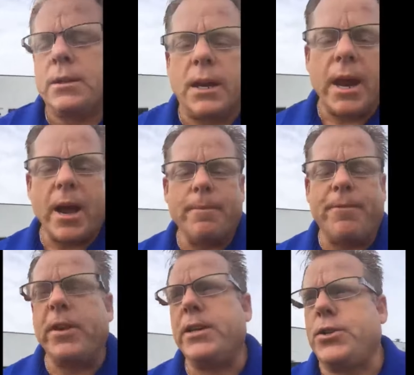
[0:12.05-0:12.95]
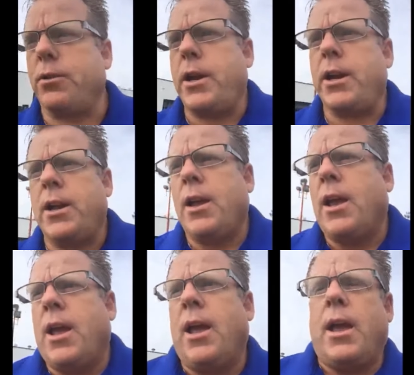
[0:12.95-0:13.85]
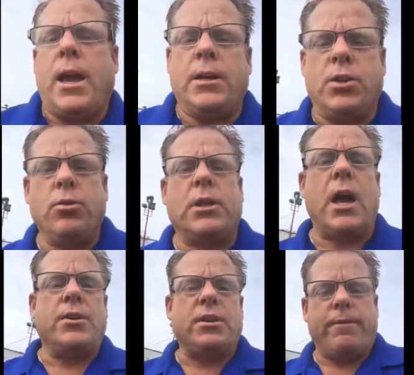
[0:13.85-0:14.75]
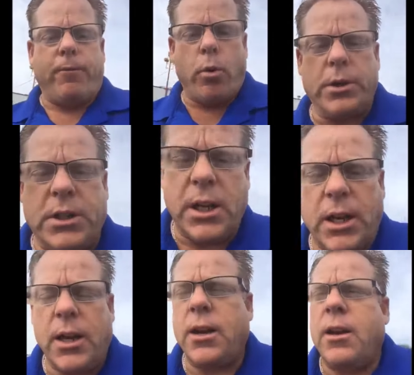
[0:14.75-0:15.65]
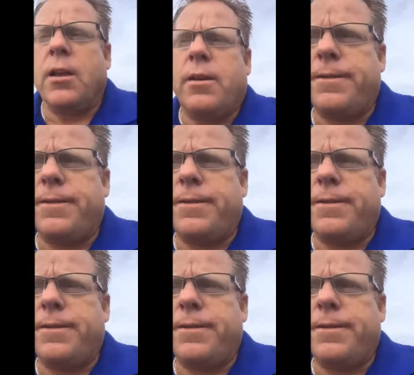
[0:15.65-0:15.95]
Today I'm featuring a 2014